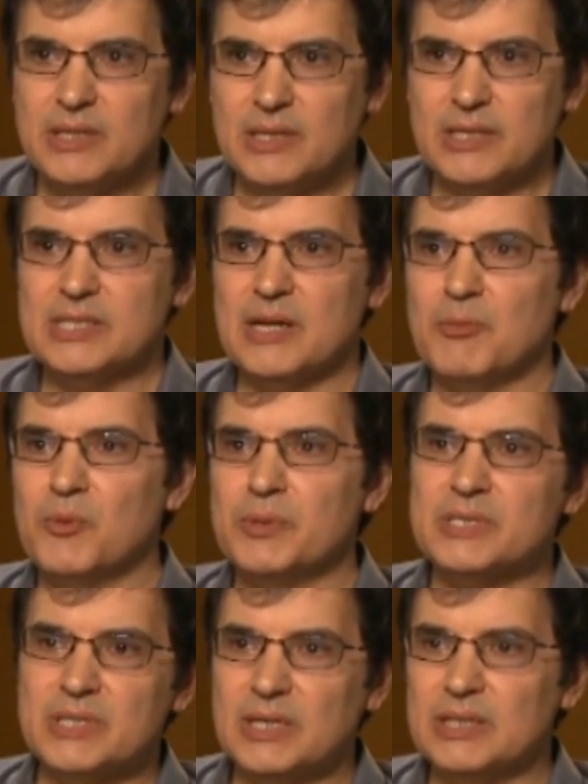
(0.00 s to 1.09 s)
like I said, I'm
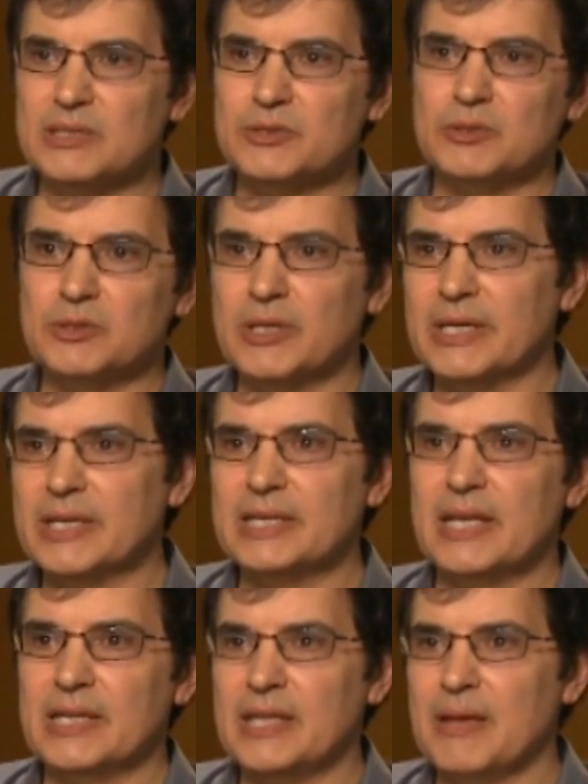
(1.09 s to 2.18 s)
always looking
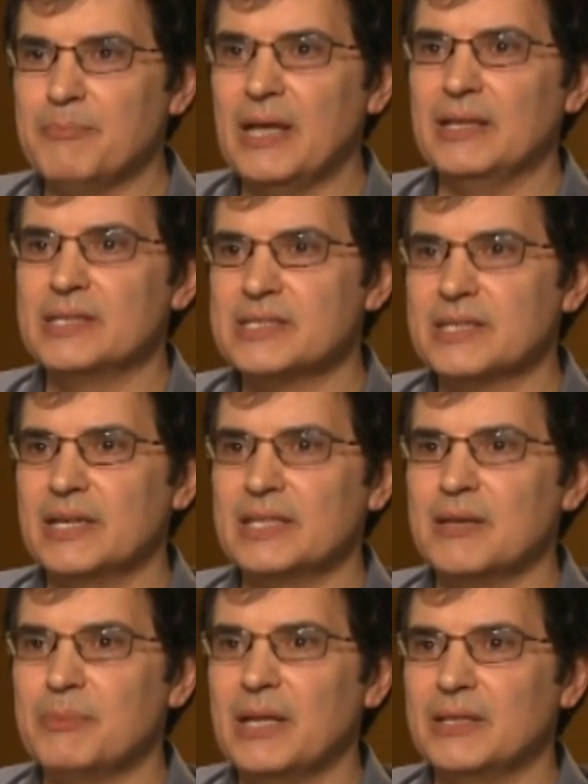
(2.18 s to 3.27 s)
at that balance and getting
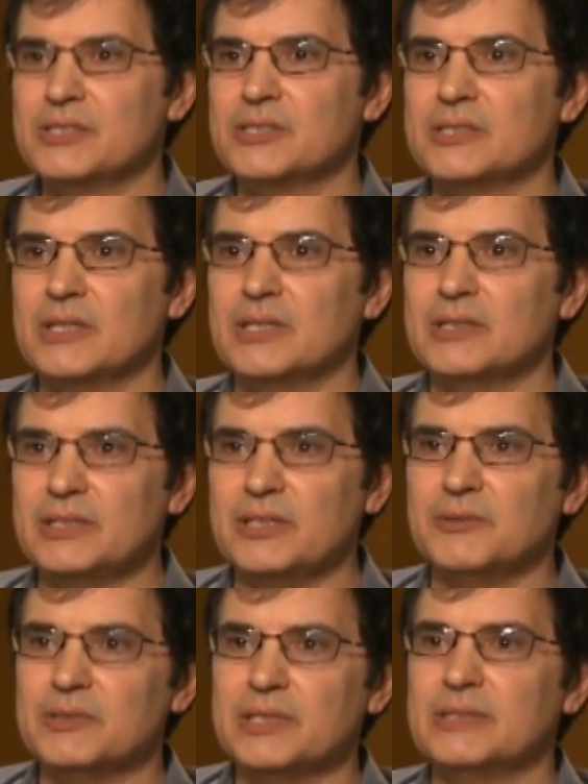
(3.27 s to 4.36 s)
that balance,
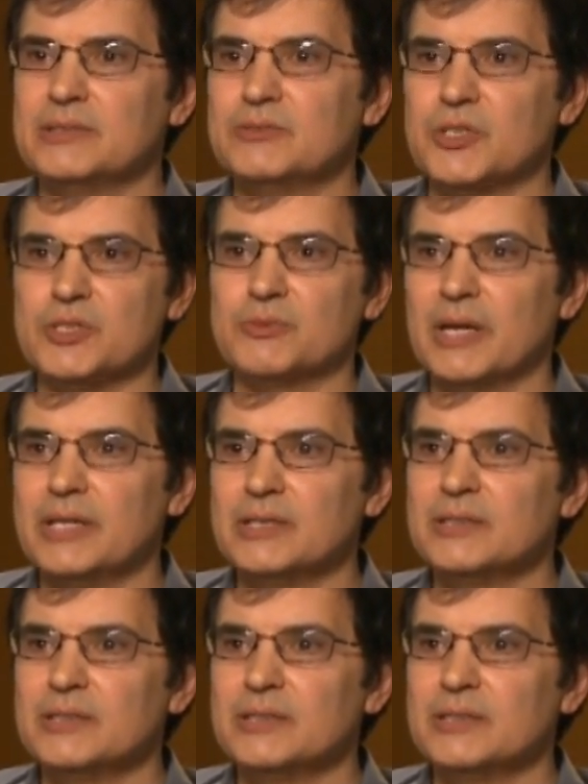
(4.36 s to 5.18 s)
just right.